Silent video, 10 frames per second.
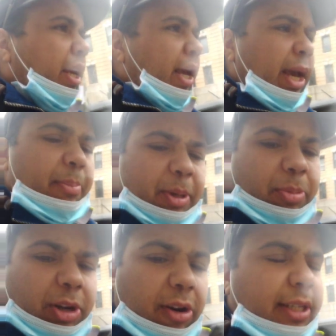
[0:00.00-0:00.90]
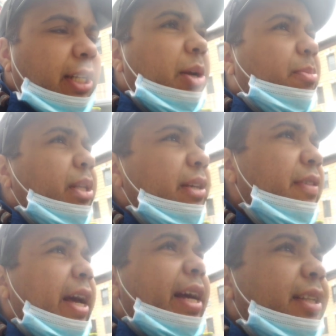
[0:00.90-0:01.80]
And people are always going to believe
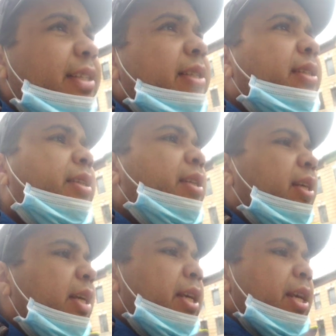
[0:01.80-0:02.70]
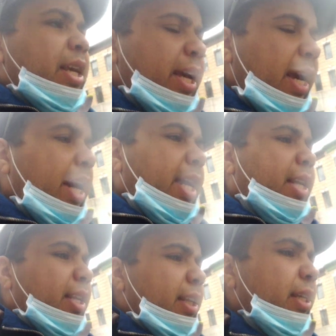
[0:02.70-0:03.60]
that.
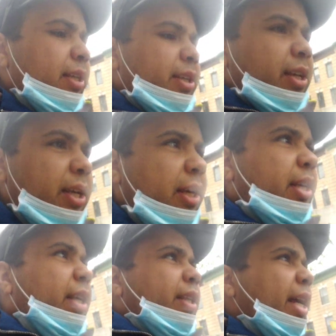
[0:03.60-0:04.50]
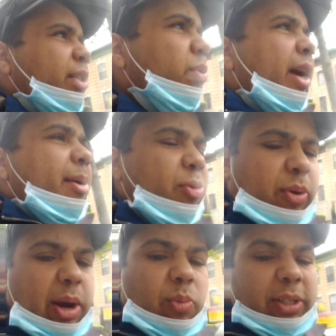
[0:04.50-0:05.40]
And that's what happened
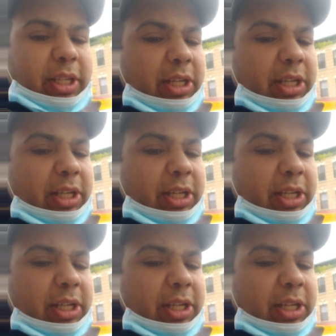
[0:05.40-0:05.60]
when I went to the